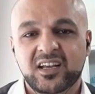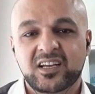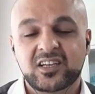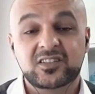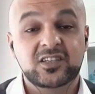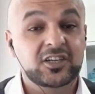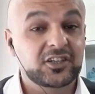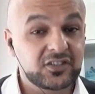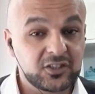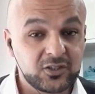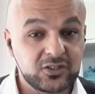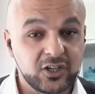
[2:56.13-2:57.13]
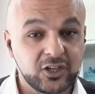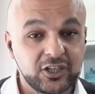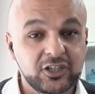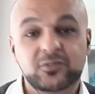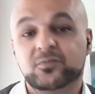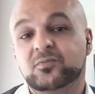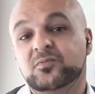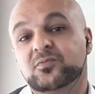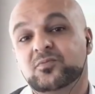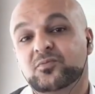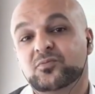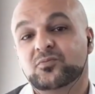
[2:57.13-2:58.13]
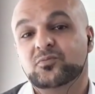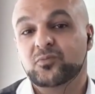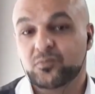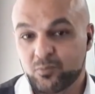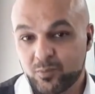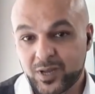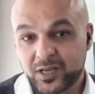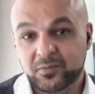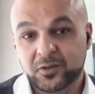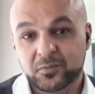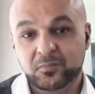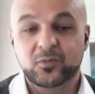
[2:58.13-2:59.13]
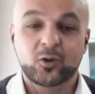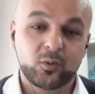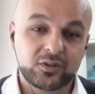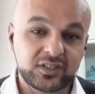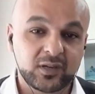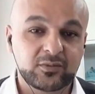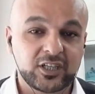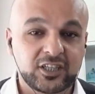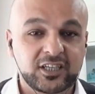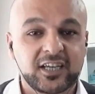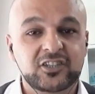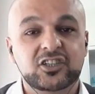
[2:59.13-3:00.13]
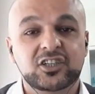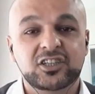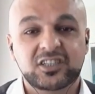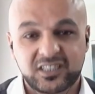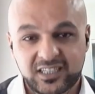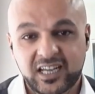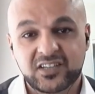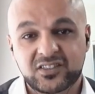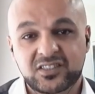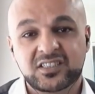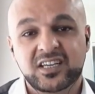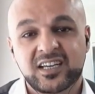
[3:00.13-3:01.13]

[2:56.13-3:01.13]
Is it easy to study? Maybe. With some dedication? Yes.